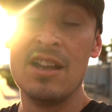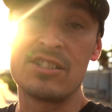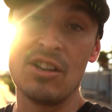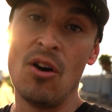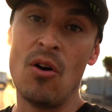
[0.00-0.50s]

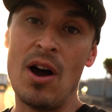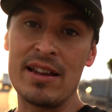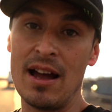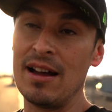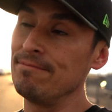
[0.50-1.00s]
So
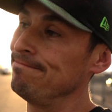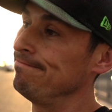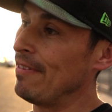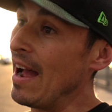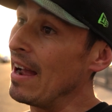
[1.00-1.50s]
I
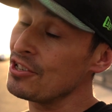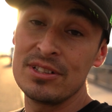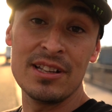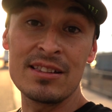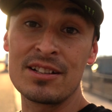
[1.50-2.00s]

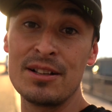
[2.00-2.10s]
actually like the